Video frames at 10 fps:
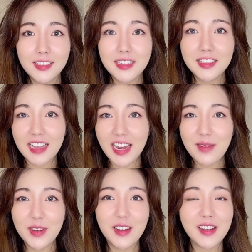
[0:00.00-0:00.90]
Since I
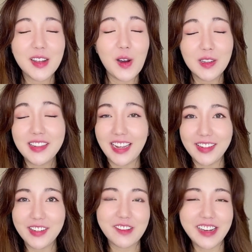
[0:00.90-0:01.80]
am a
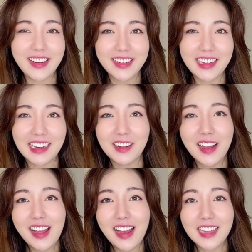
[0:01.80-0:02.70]
content creator now,
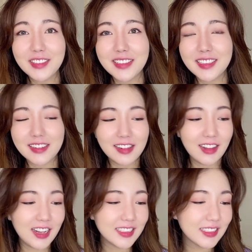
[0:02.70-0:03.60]
I just took a
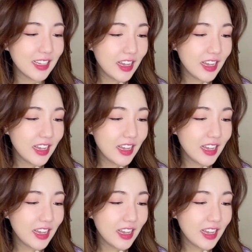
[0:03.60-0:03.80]
class